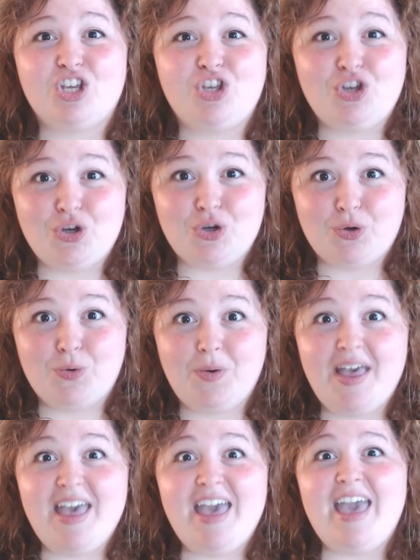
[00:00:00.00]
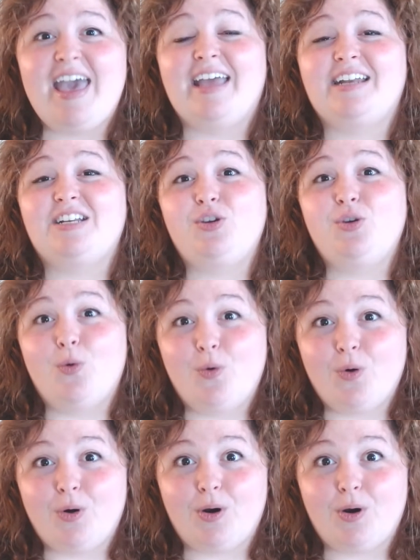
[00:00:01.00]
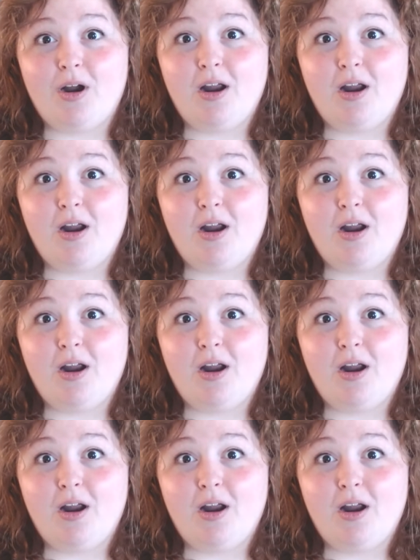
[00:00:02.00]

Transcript: you and your